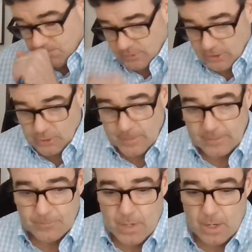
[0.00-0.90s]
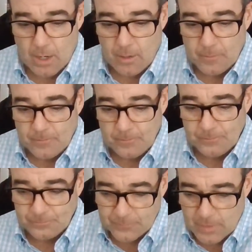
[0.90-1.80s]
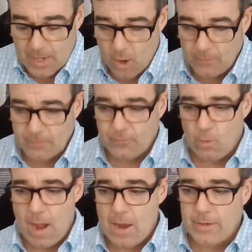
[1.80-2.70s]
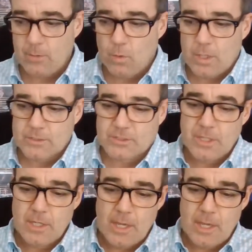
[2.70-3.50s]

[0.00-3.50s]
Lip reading: excuse me, the narrative around it was